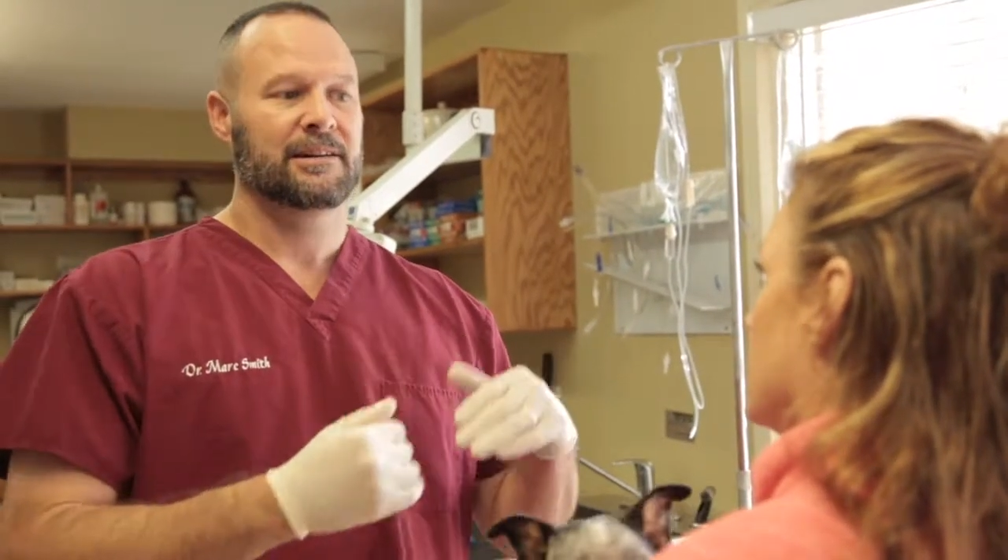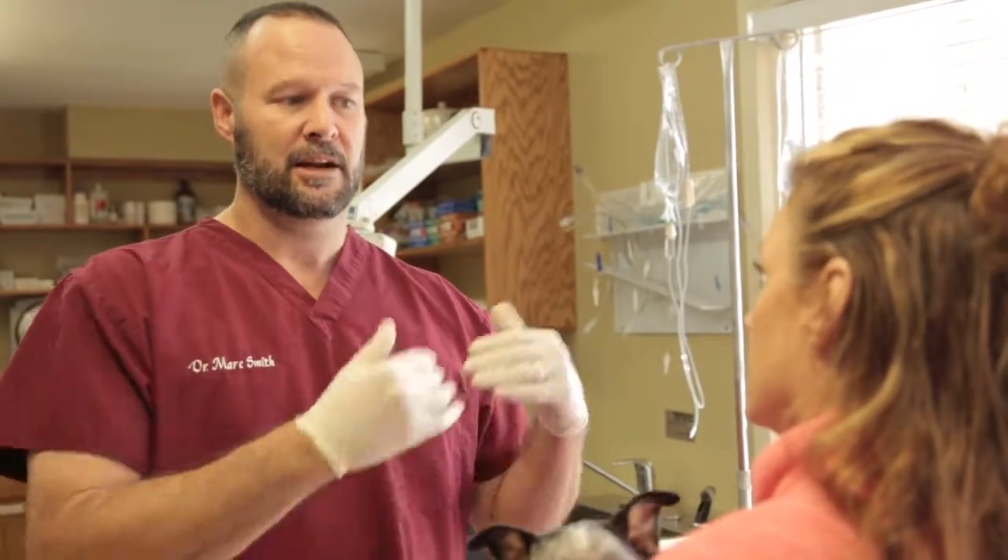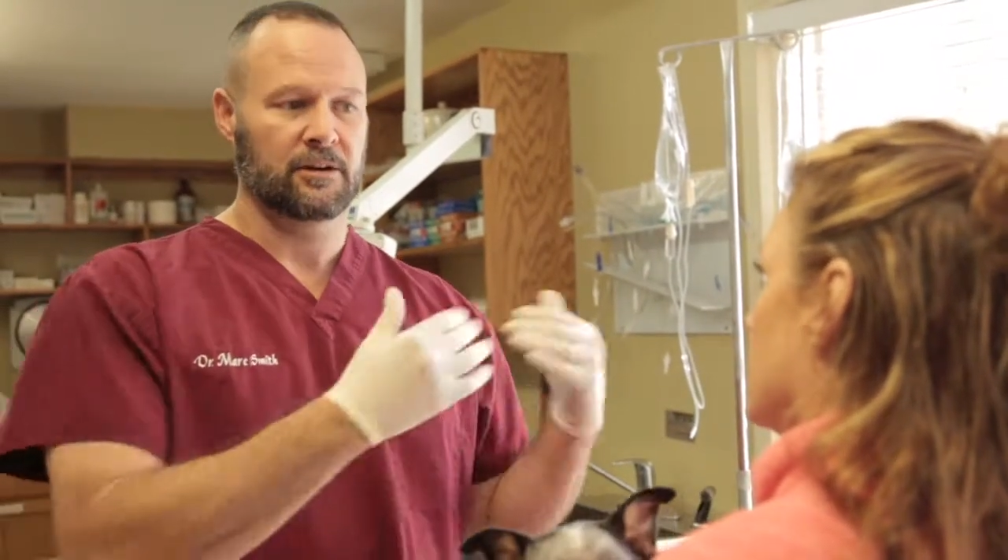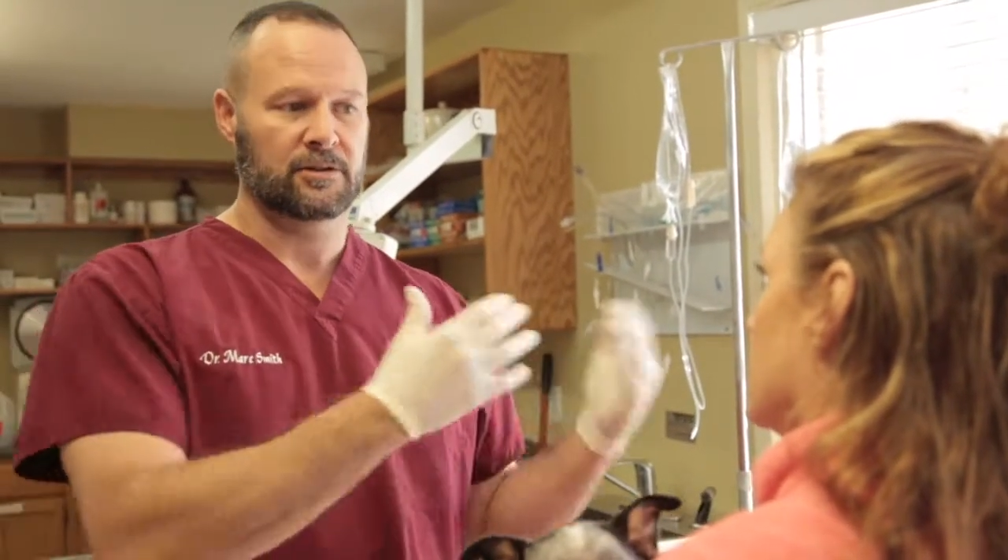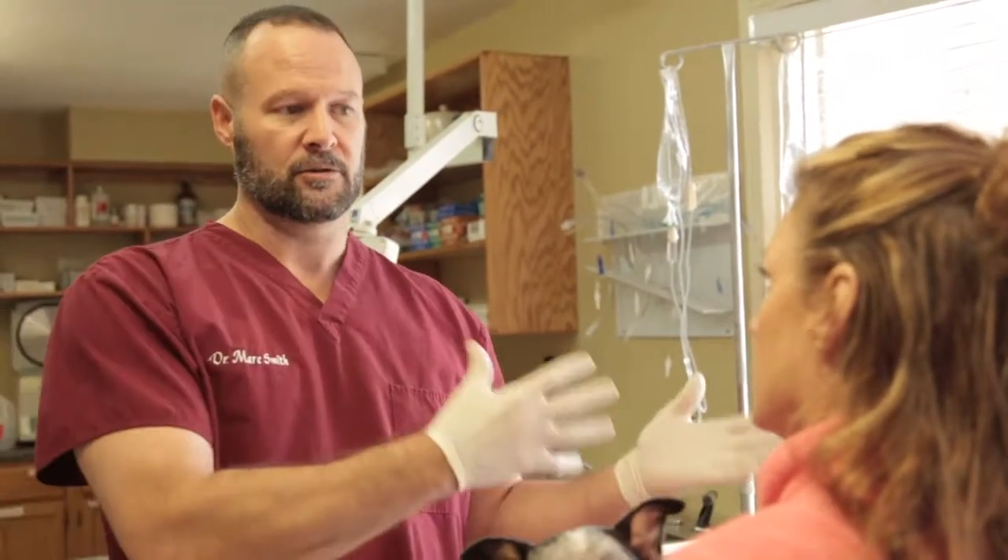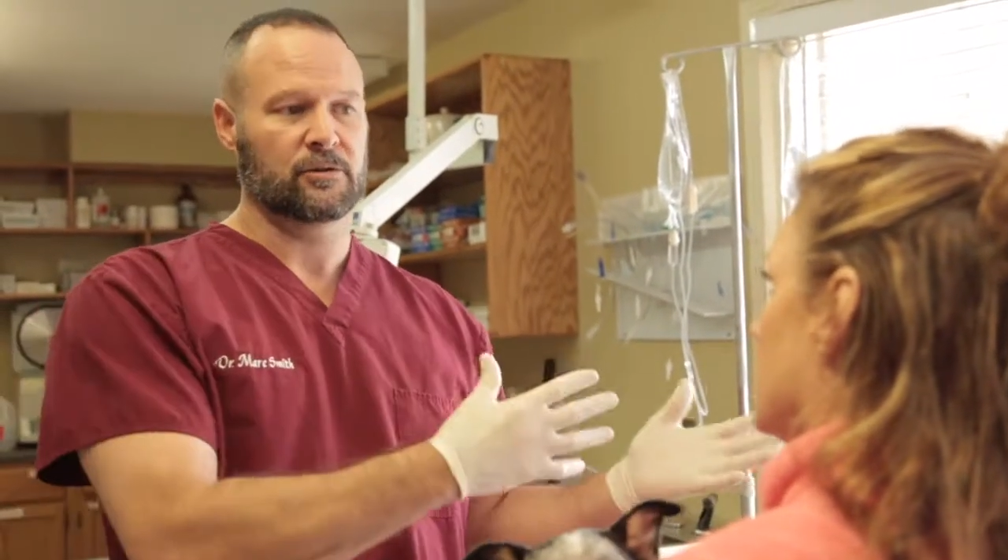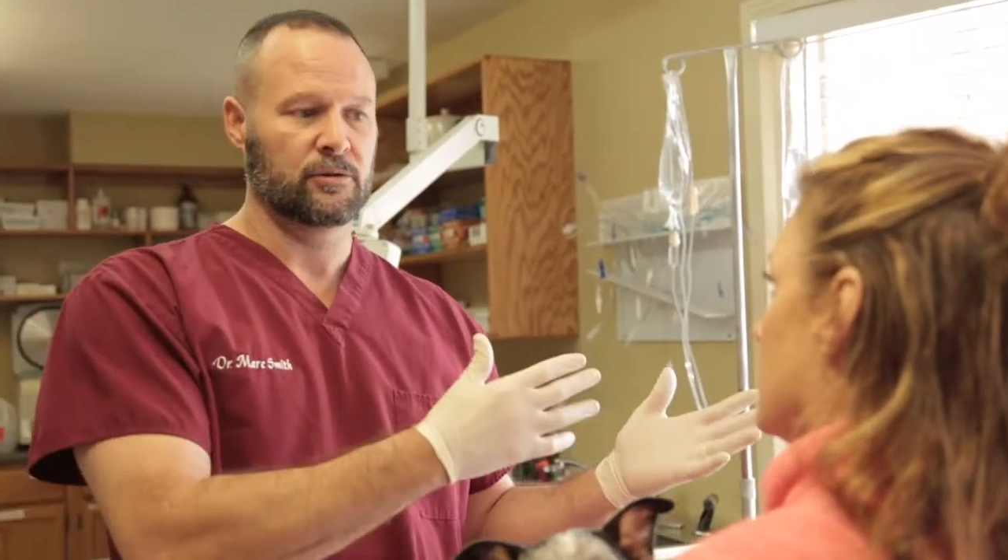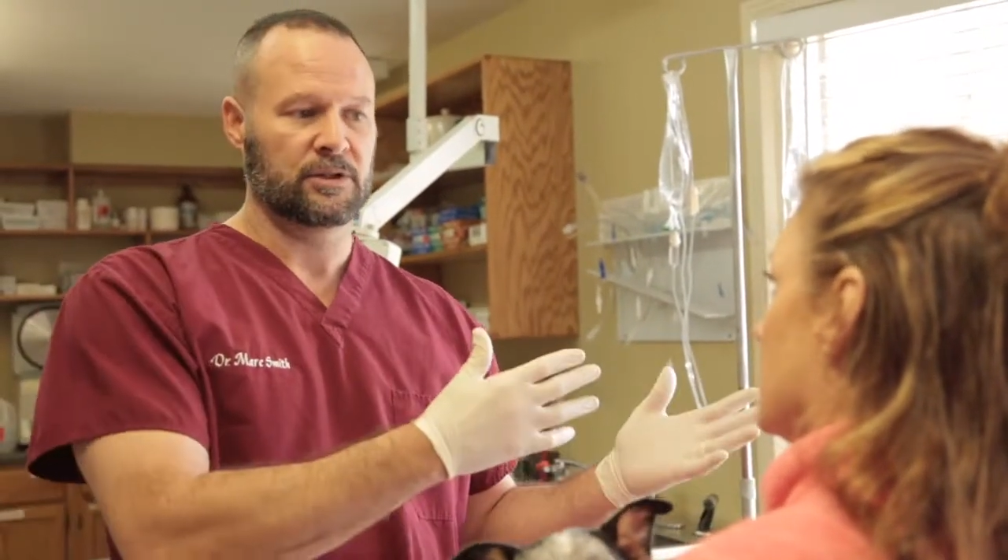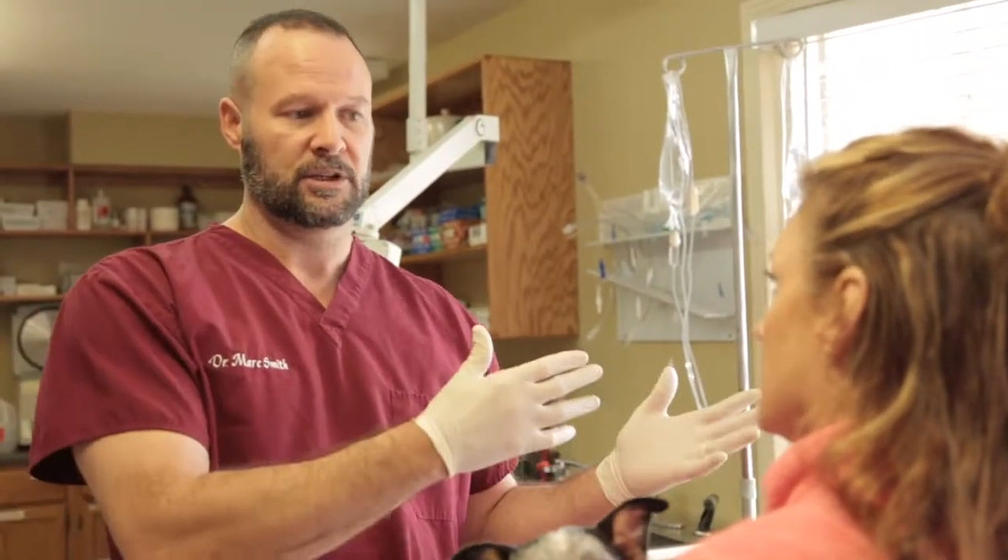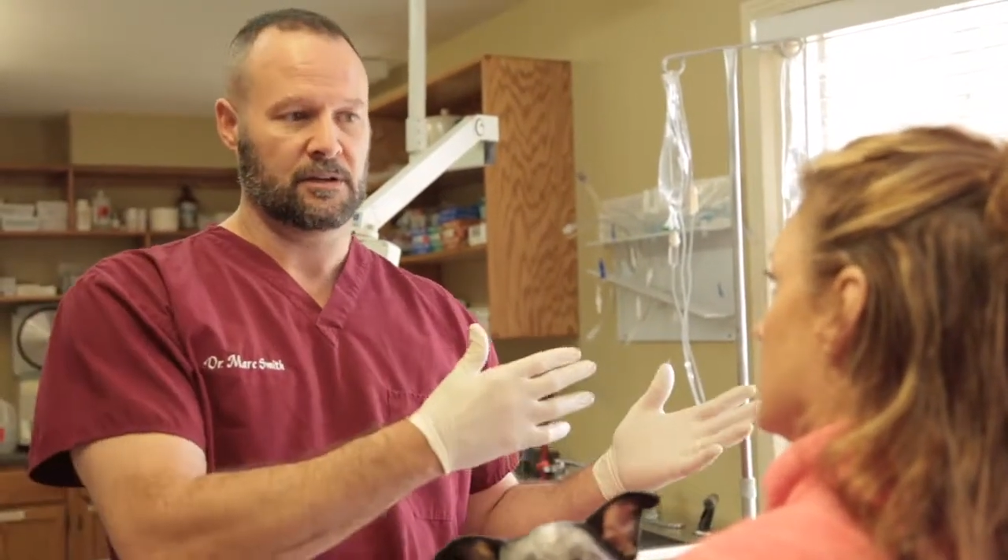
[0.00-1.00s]
tears her
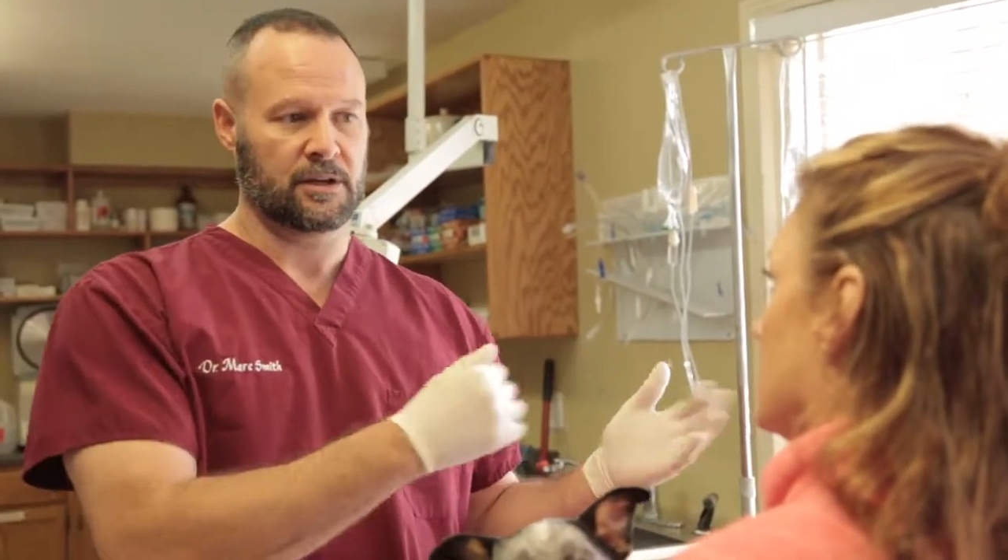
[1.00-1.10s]
cruciate